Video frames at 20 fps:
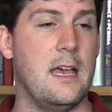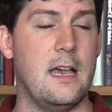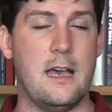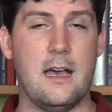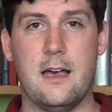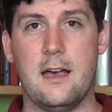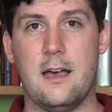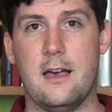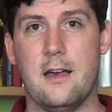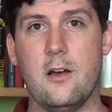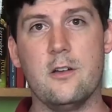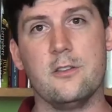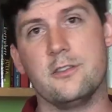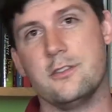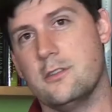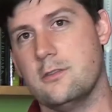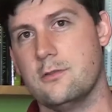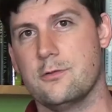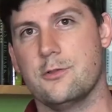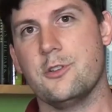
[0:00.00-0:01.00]

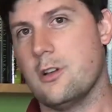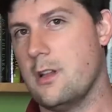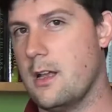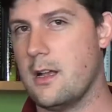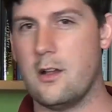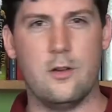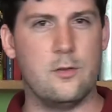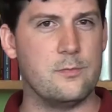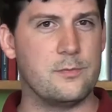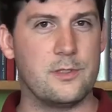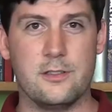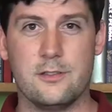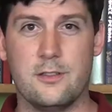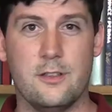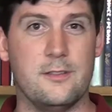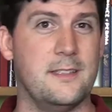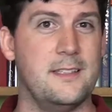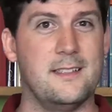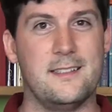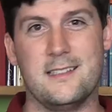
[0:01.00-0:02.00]
Also, Sherlock Holmes
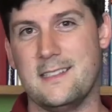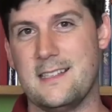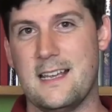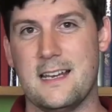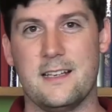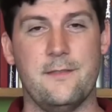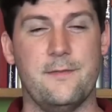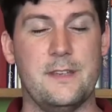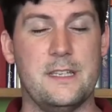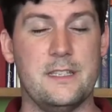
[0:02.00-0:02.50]
Consulting Detective